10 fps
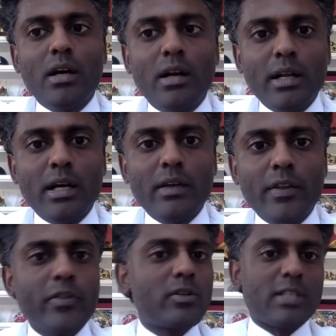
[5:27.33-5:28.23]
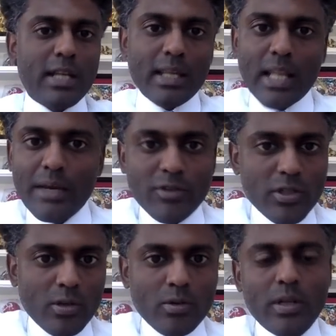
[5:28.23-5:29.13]
on the Thursday night live
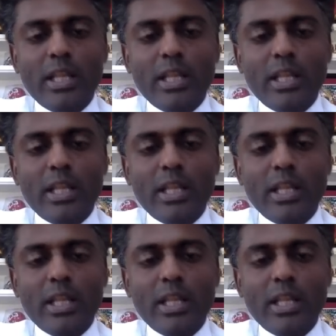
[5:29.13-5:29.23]
show,